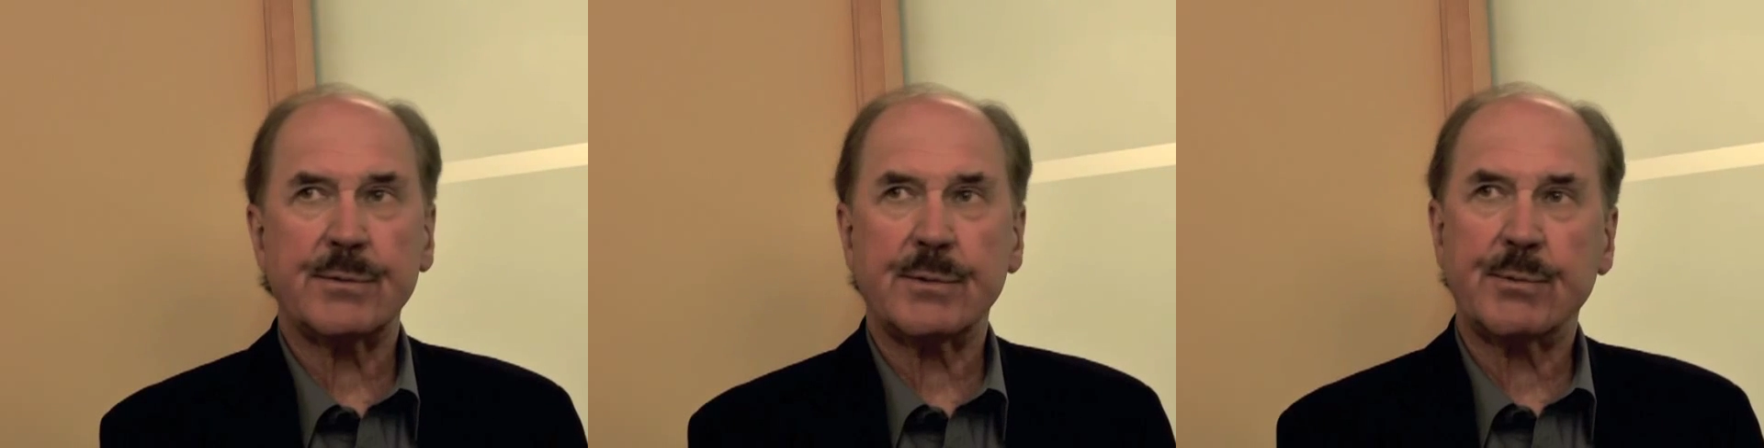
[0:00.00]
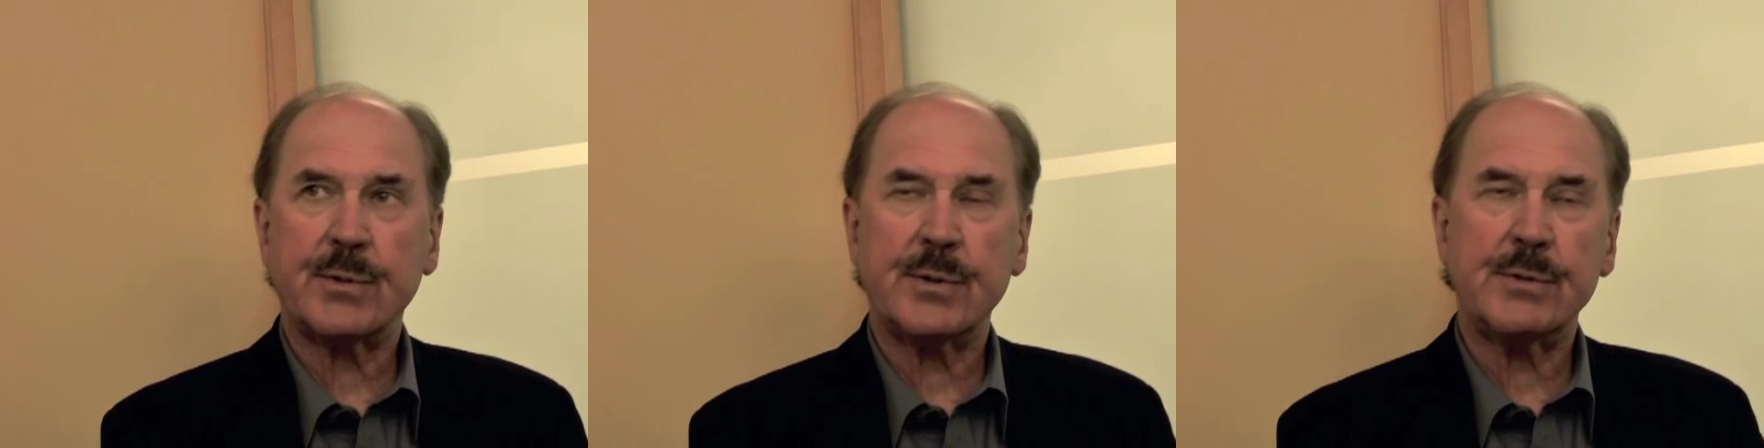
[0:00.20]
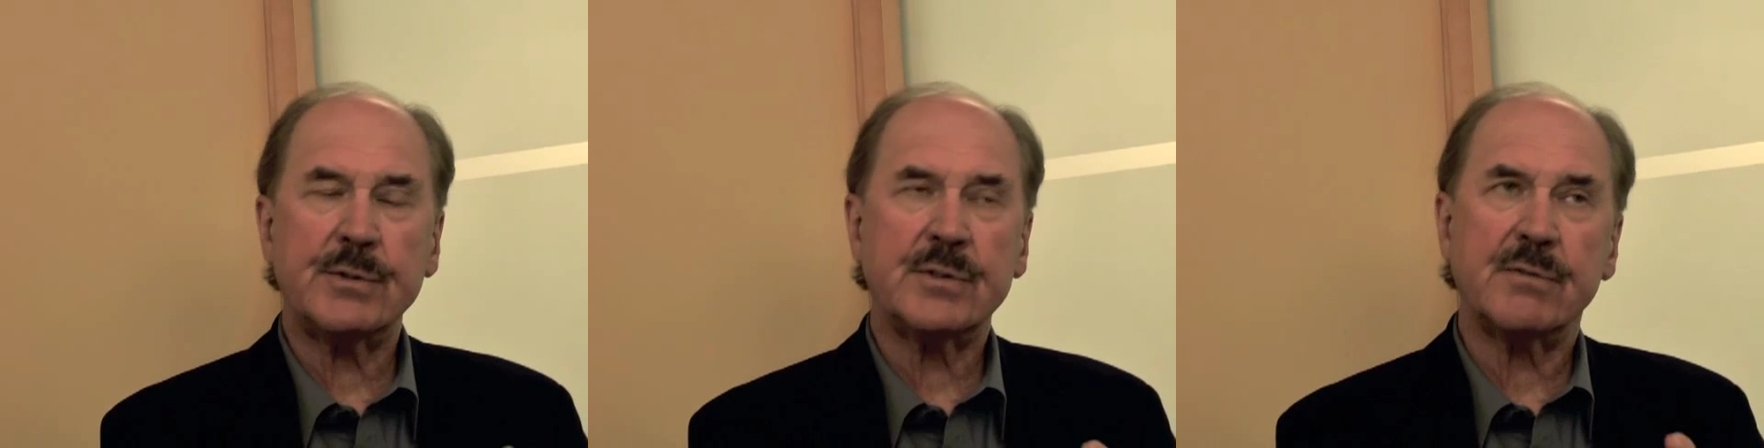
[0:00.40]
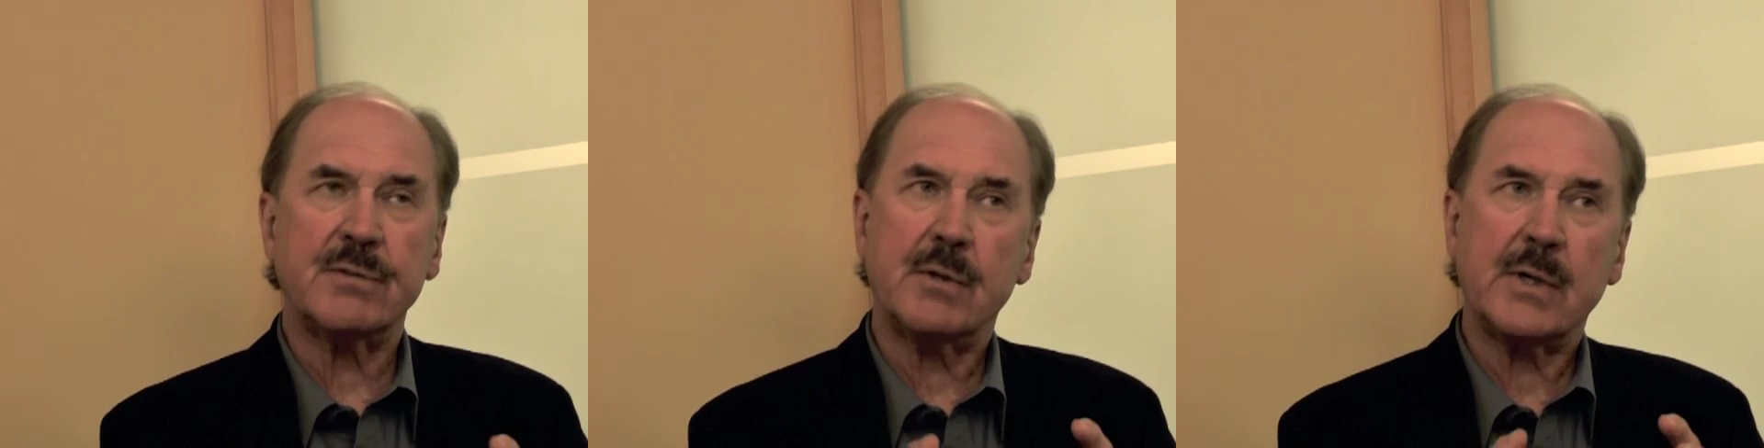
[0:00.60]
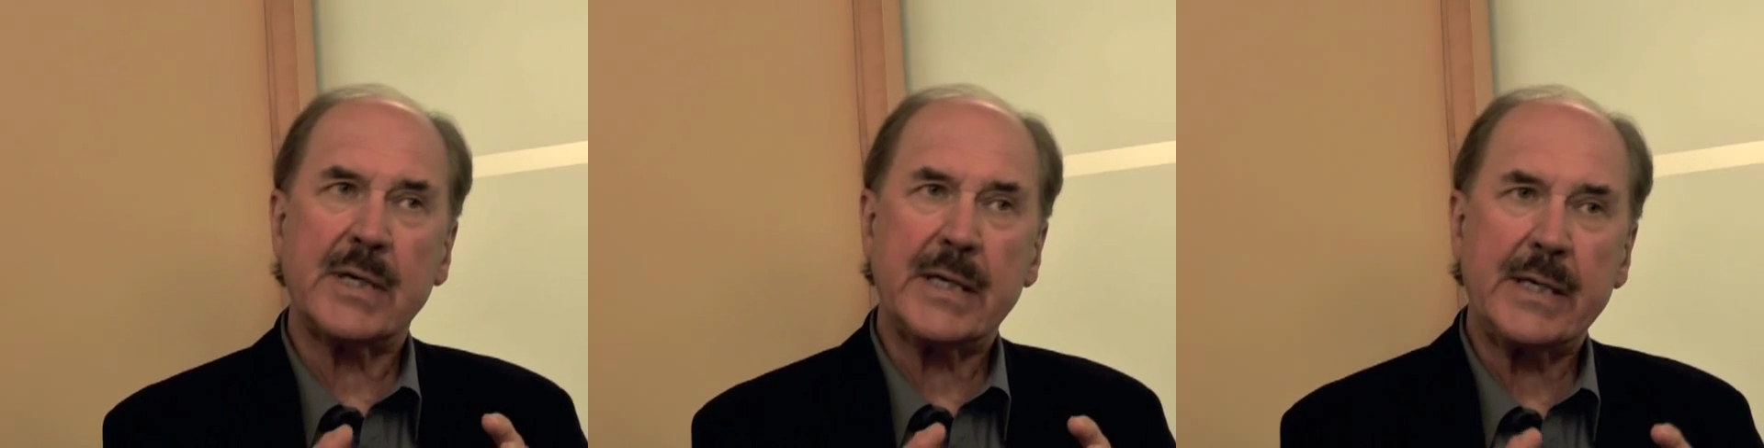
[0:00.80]
produce a
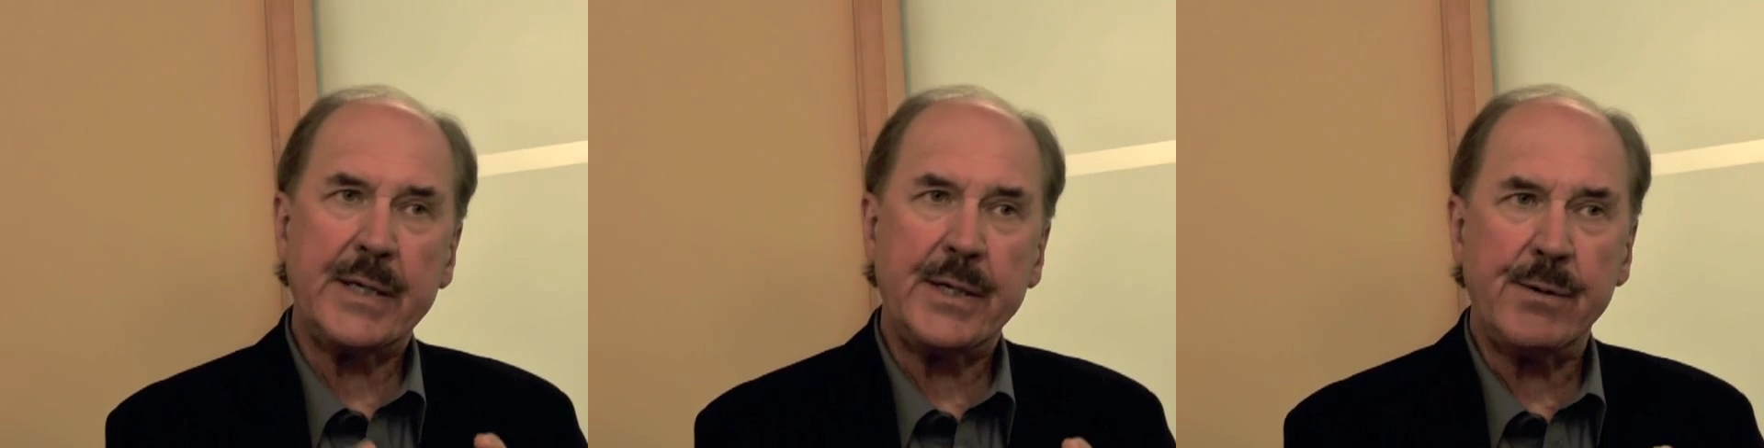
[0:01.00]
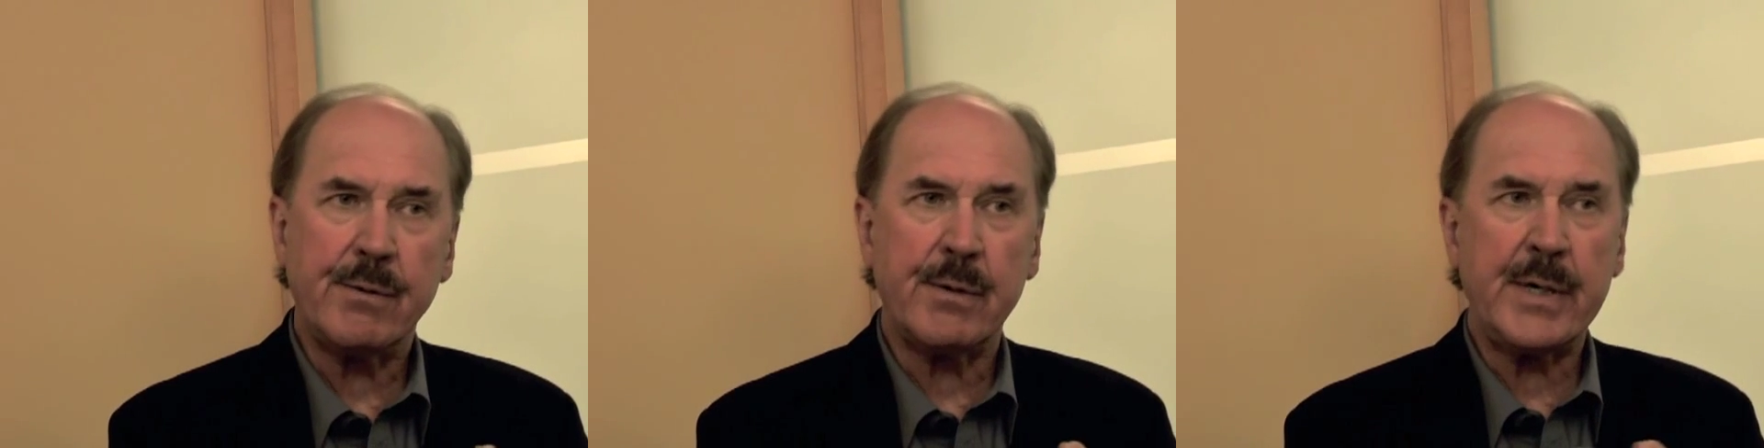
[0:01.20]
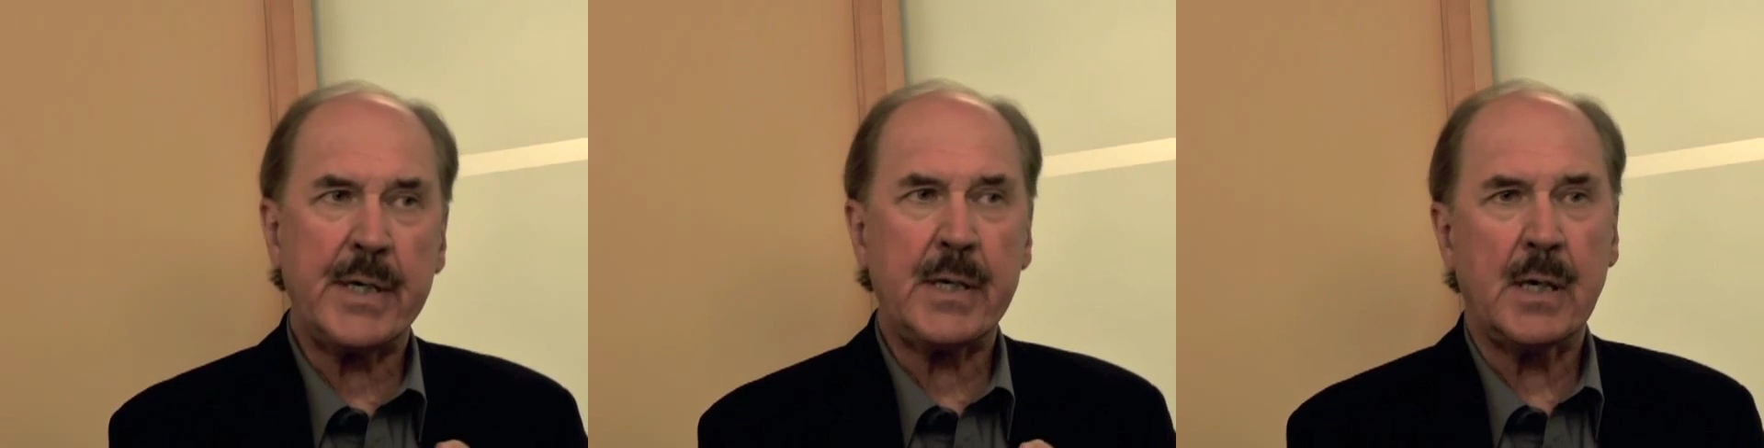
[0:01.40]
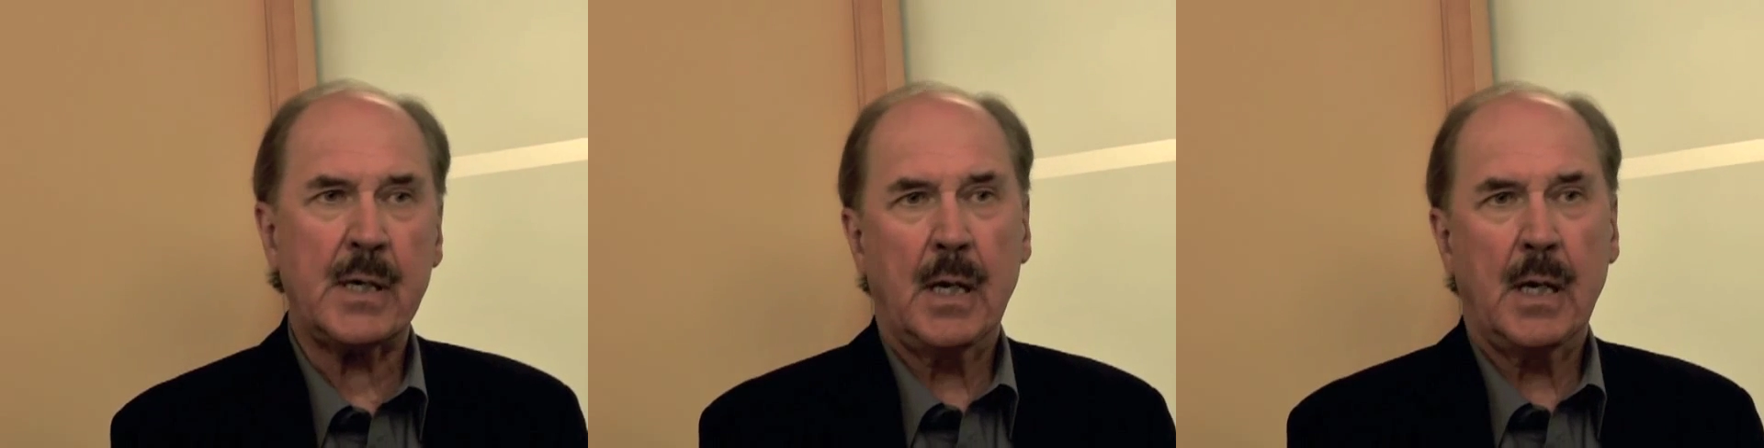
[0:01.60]
very eerie